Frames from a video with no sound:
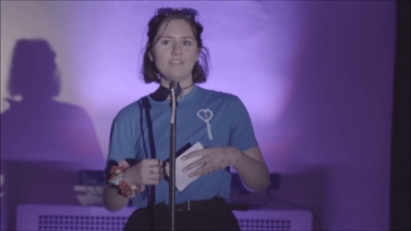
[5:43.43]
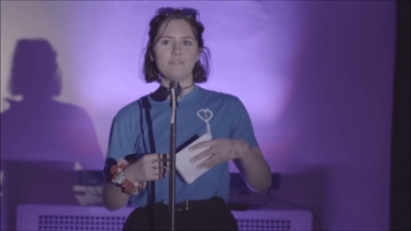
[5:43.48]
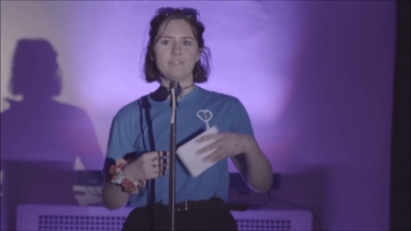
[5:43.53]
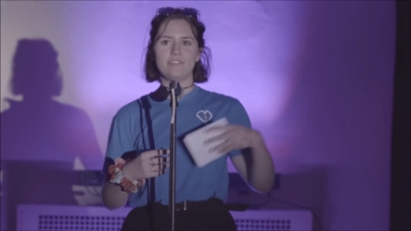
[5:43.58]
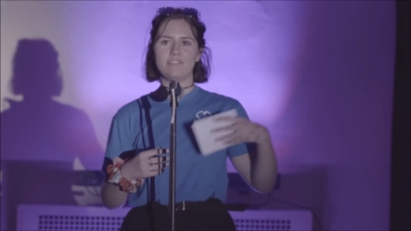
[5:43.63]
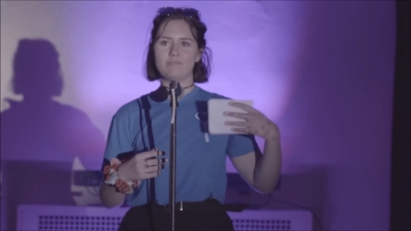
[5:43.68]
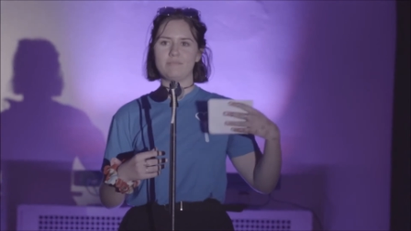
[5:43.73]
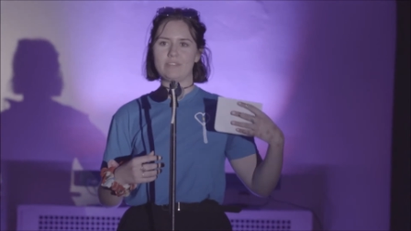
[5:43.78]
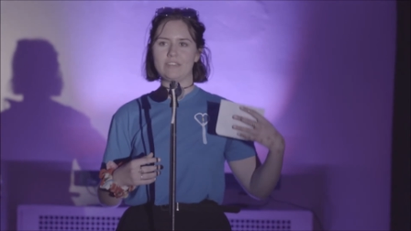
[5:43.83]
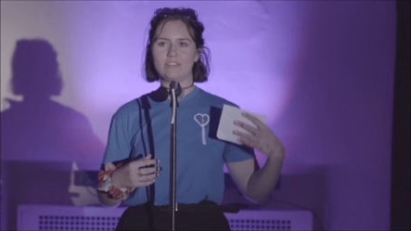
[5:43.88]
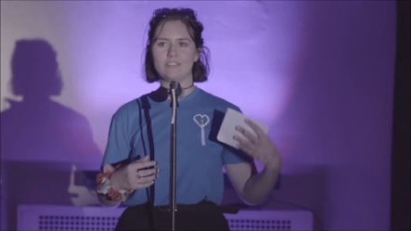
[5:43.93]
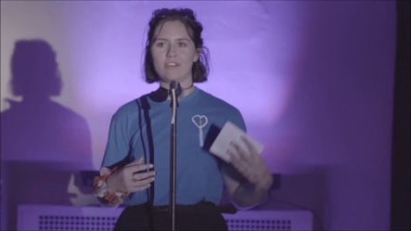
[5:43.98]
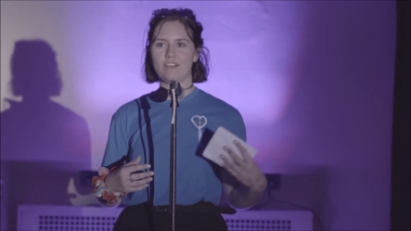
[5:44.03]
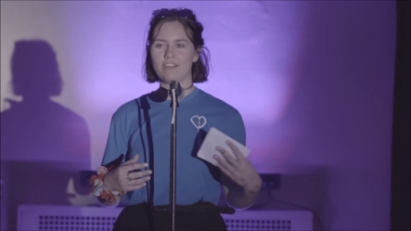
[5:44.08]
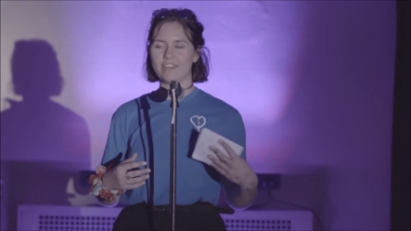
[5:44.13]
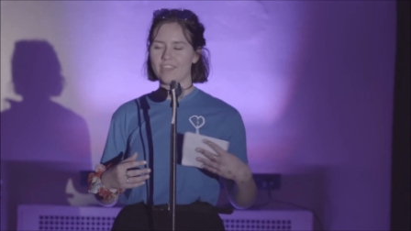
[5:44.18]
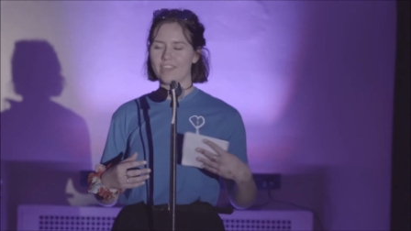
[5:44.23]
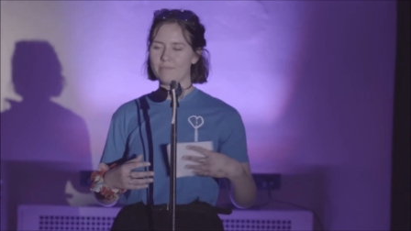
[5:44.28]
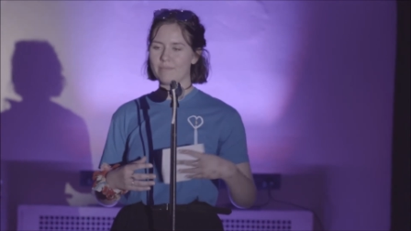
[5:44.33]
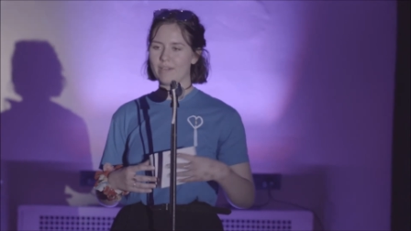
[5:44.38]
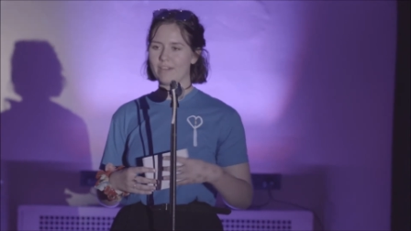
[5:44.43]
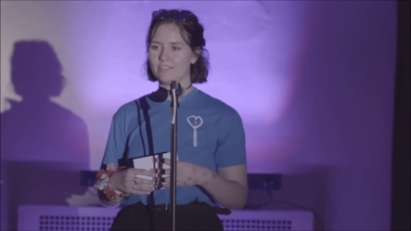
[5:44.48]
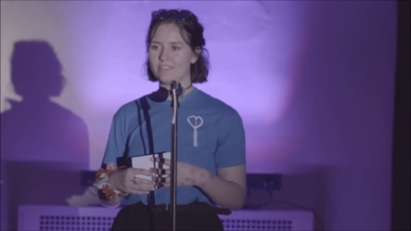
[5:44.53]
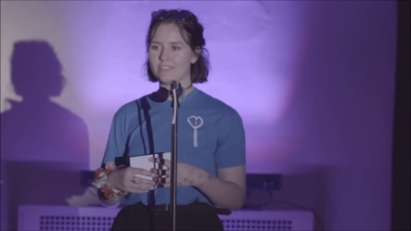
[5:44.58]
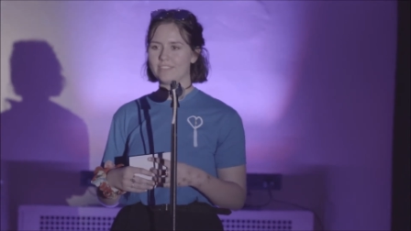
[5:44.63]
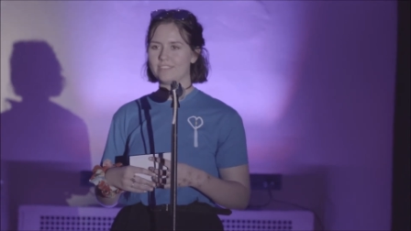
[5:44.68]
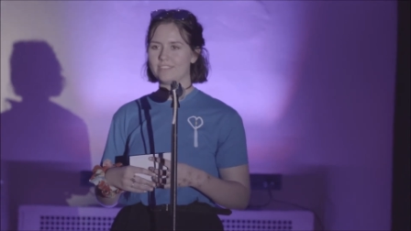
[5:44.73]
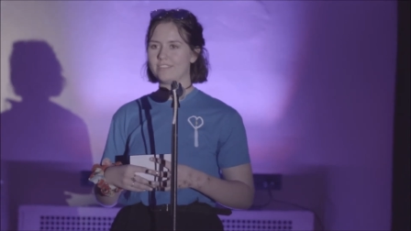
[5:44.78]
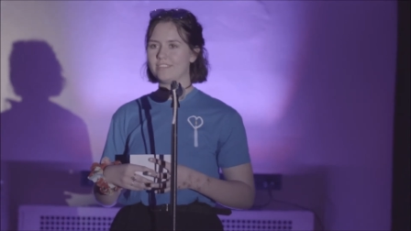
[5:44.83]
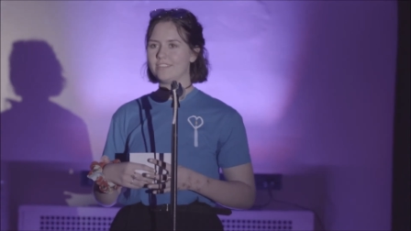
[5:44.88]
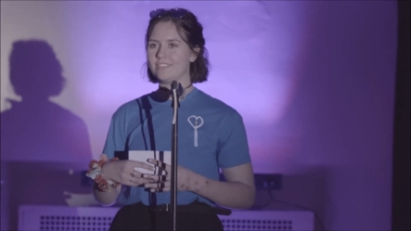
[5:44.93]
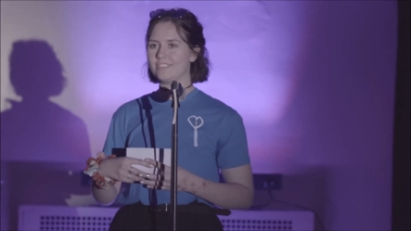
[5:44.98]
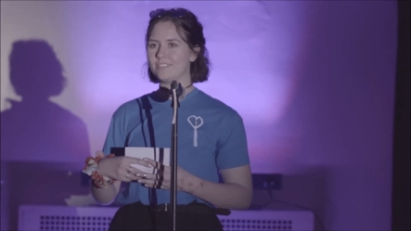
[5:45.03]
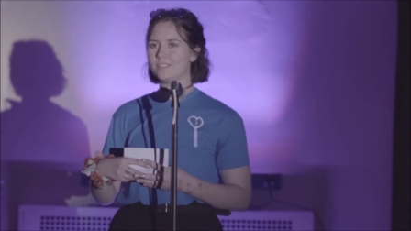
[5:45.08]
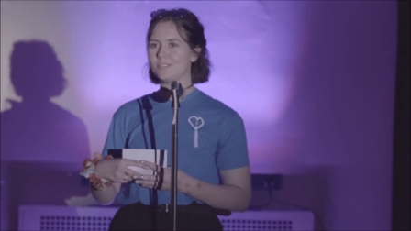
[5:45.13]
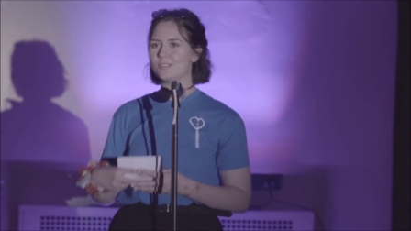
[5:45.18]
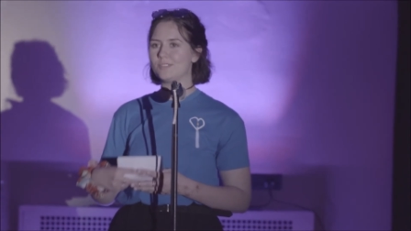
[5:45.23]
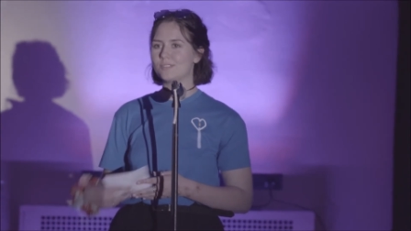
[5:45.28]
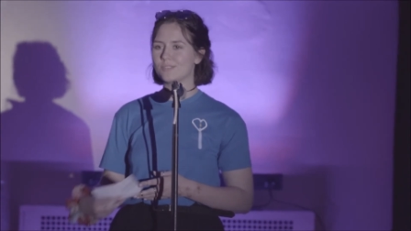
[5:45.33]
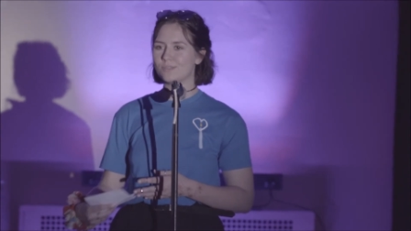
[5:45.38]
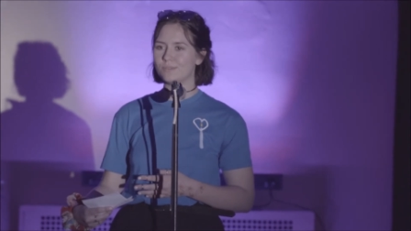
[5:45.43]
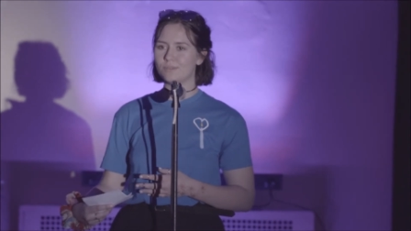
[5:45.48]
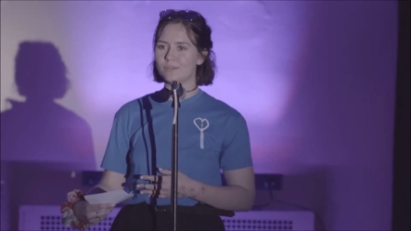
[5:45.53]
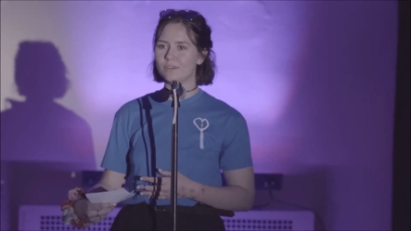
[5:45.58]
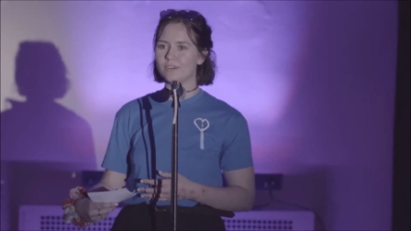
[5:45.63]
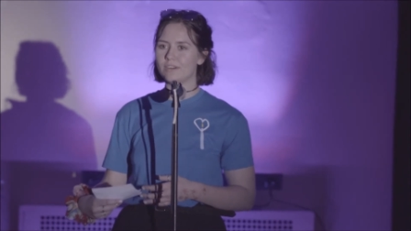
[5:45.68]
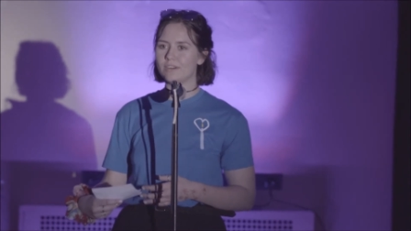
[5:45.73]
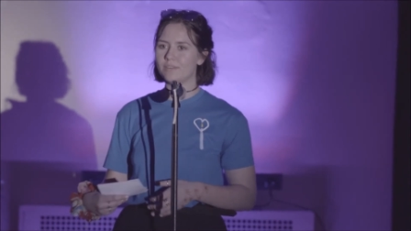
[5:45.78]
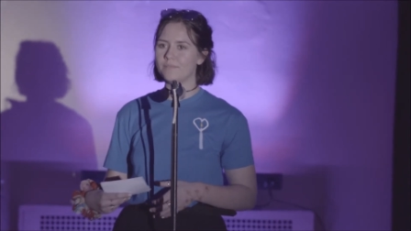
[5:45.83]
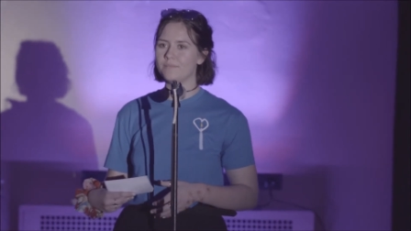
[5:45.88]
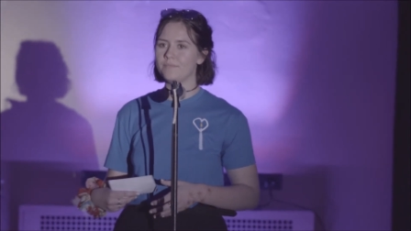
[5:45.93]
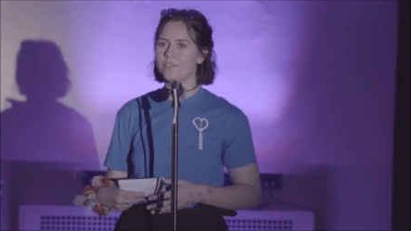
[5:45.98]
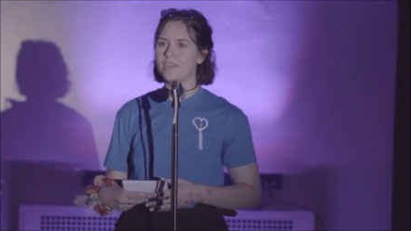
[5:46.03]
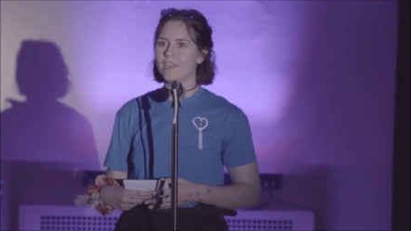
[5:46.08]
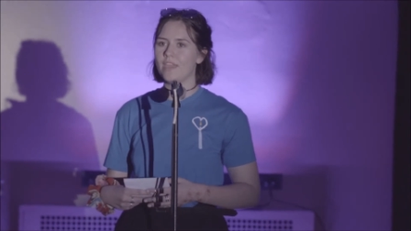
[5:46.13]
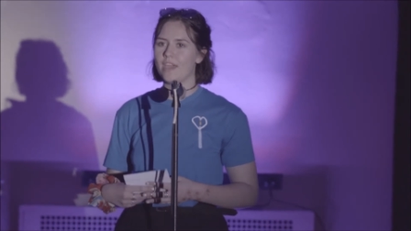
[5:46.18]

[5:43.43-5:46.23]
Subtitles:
We have been talking about the series in school,